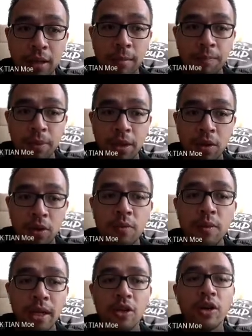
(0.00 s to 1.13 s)
The only one
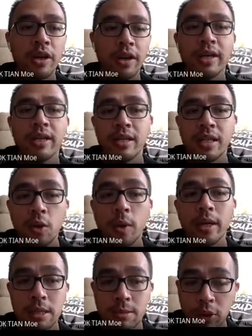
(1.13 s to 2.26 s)
that you got correct is T1
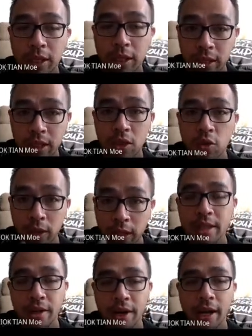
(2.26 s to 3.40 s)
is more than T2. That's
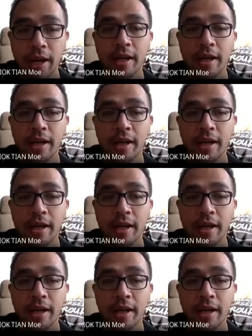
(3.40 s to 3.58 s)
correct.